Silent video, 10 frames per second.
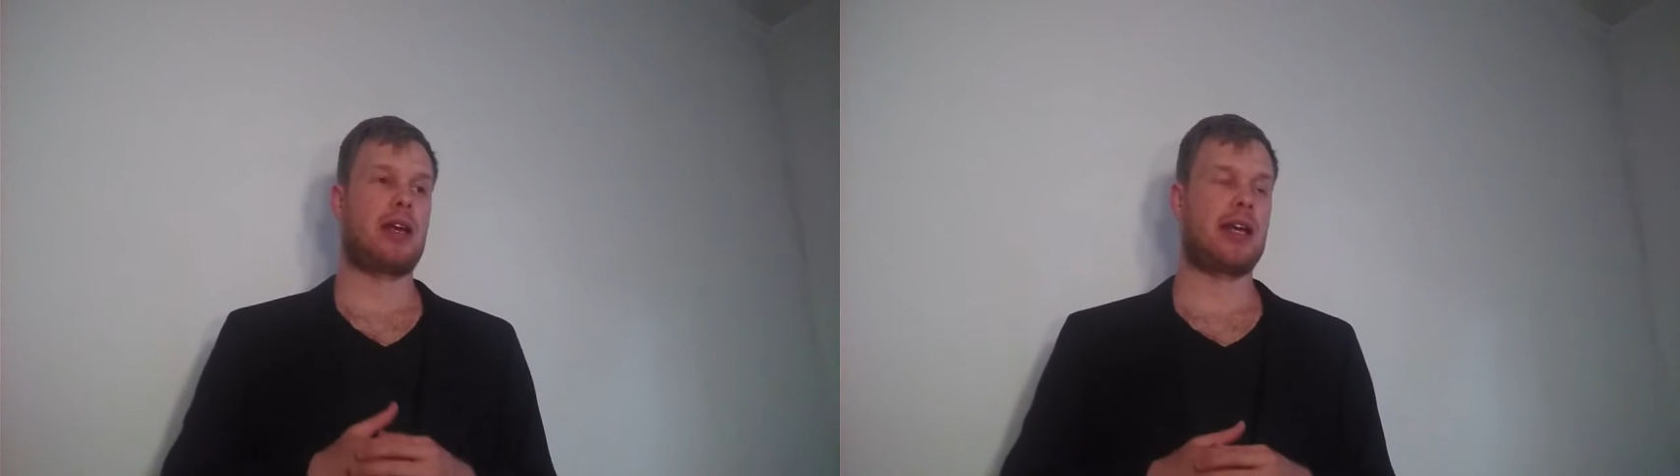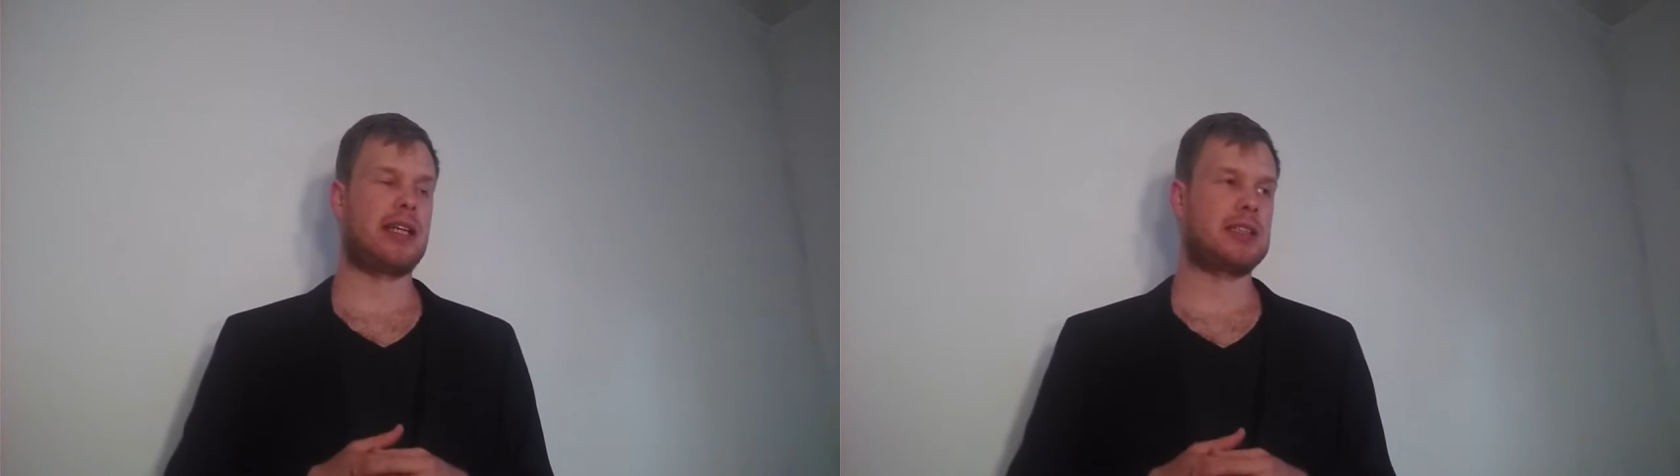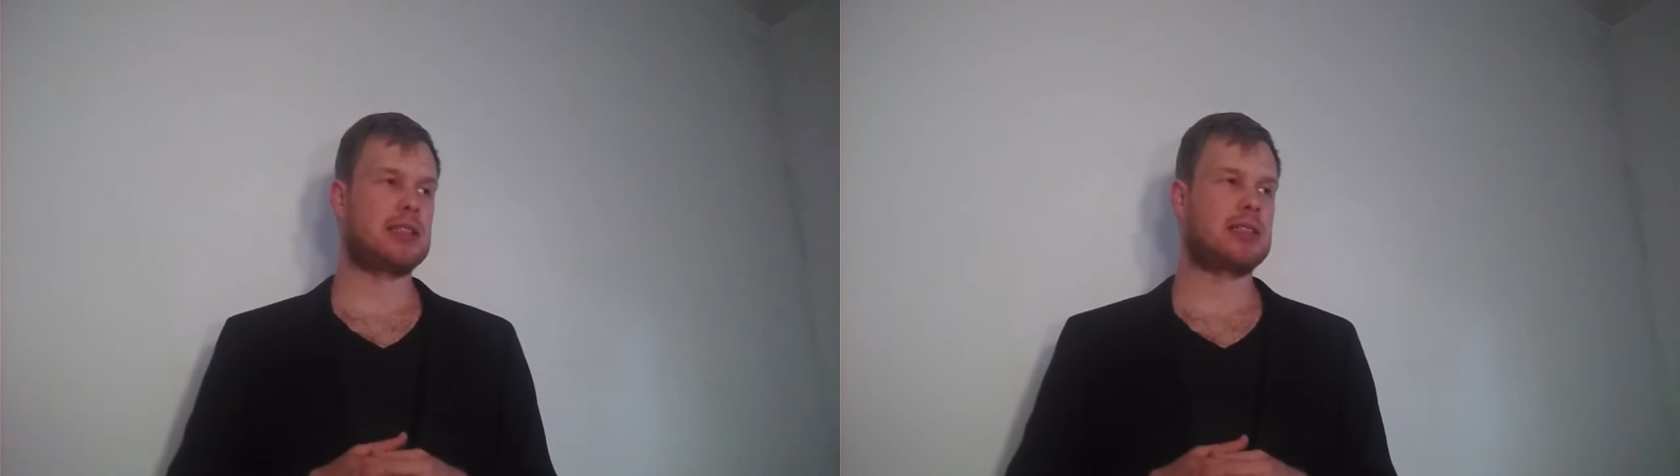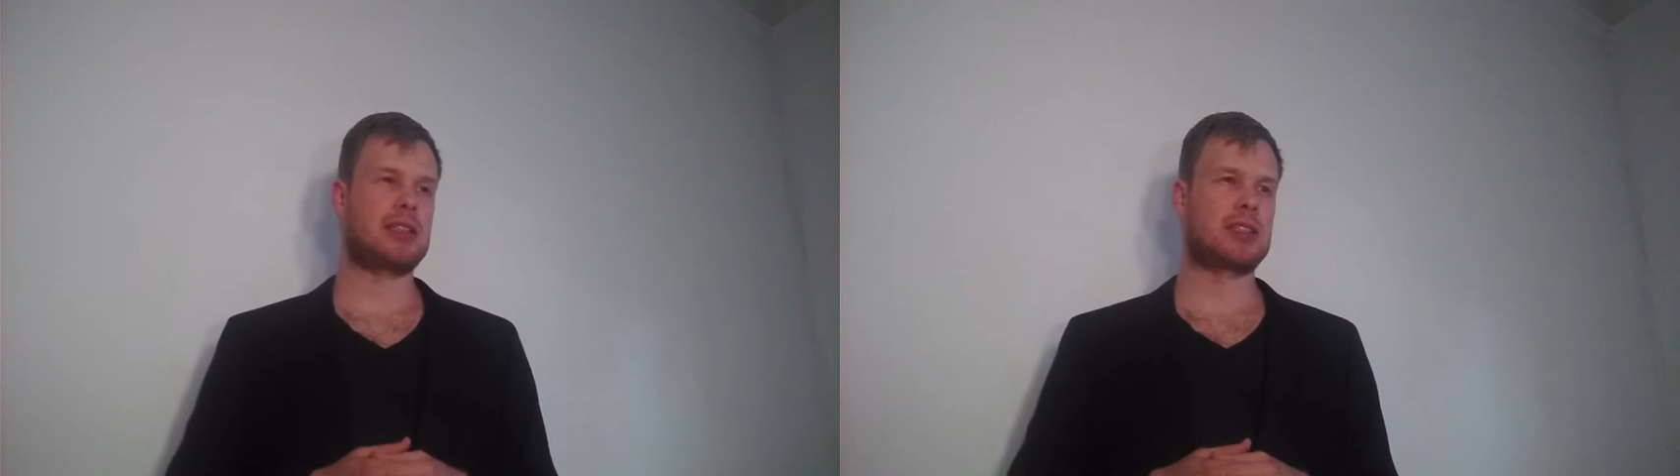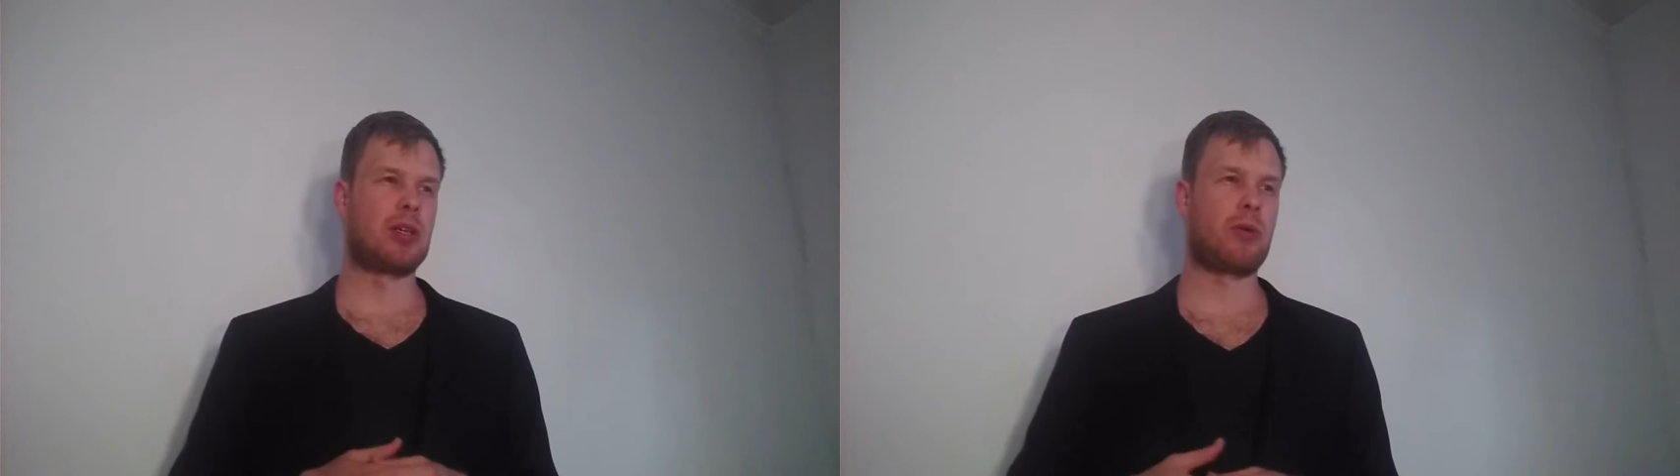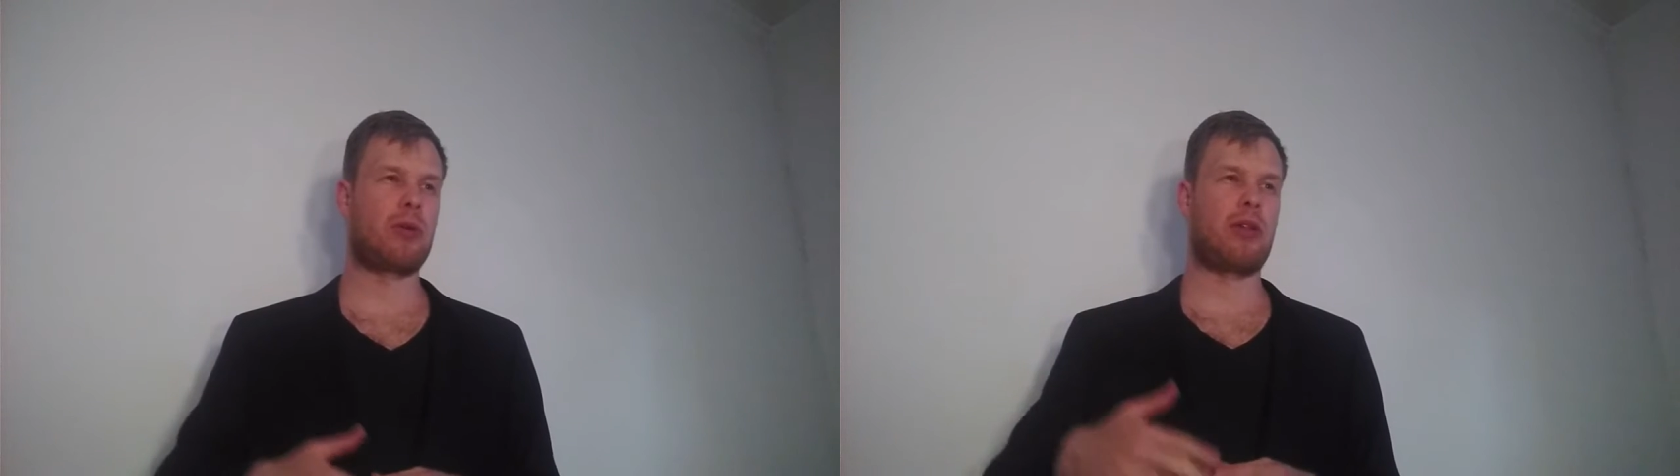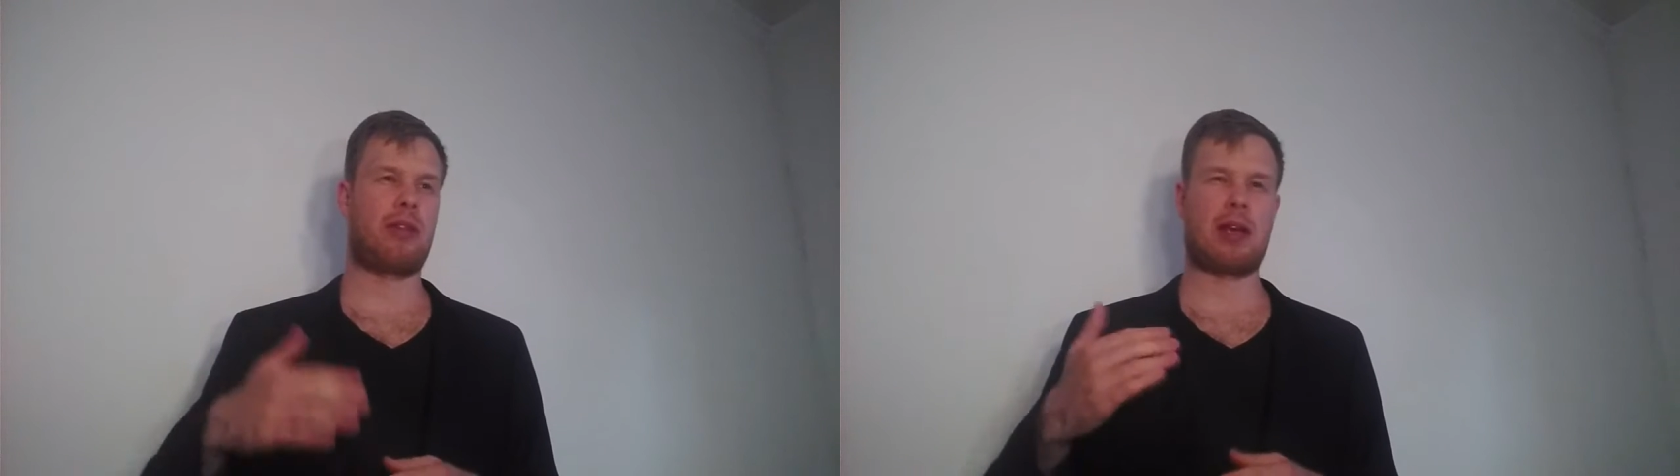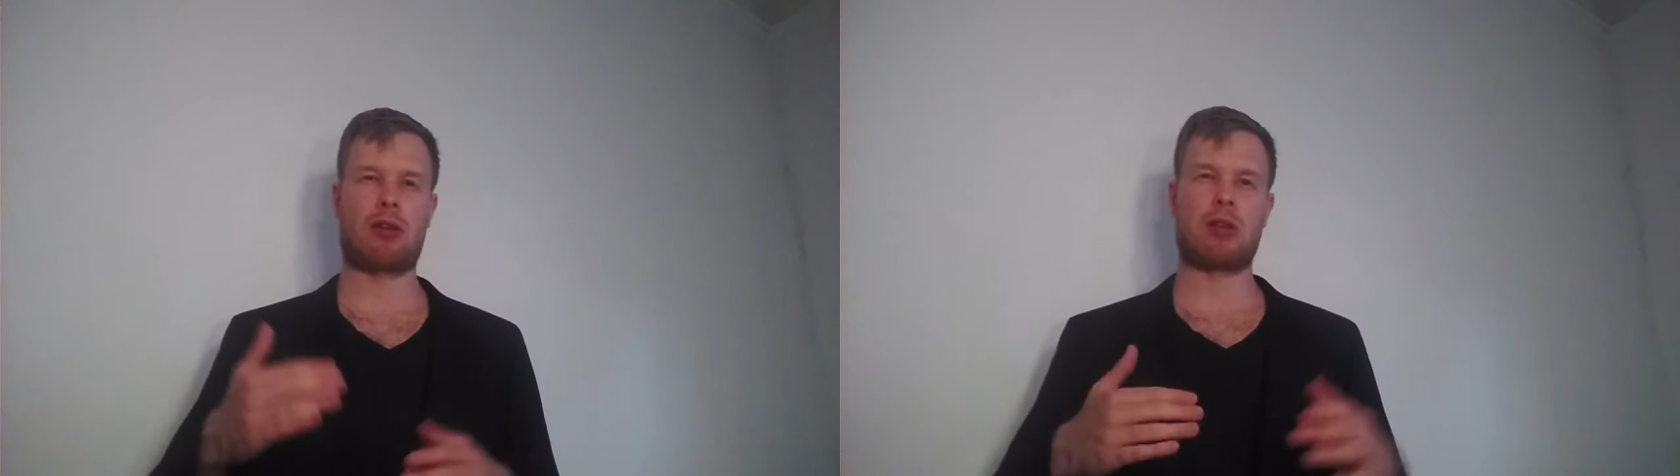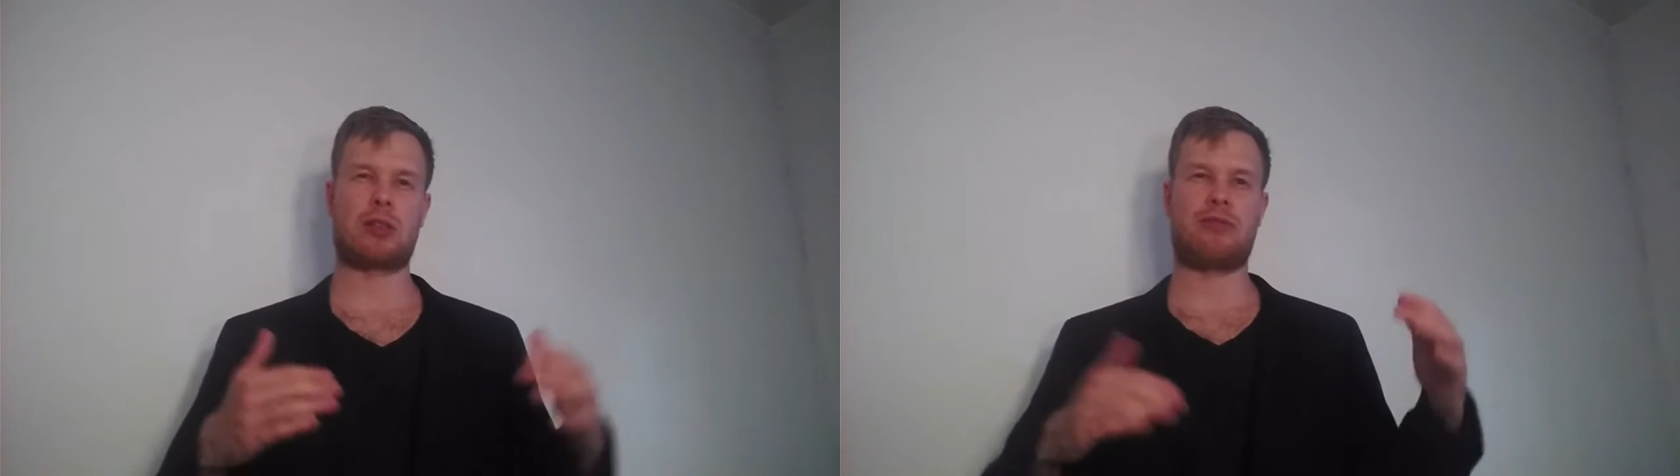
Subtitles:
And so they got